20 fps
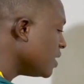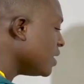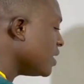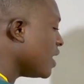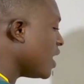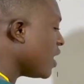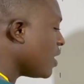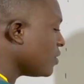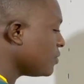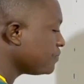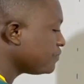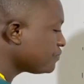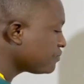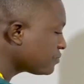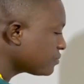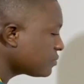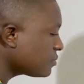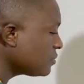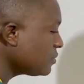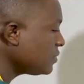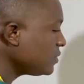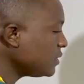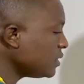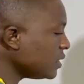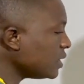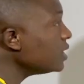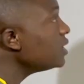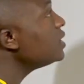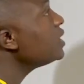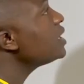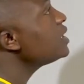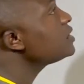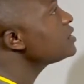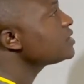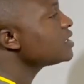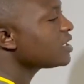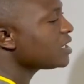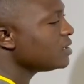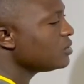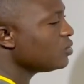Now let's
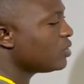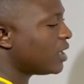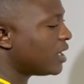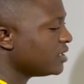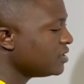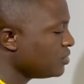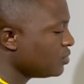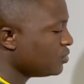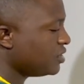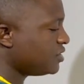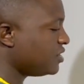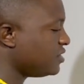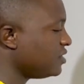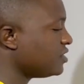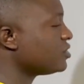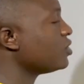take a look at, this is the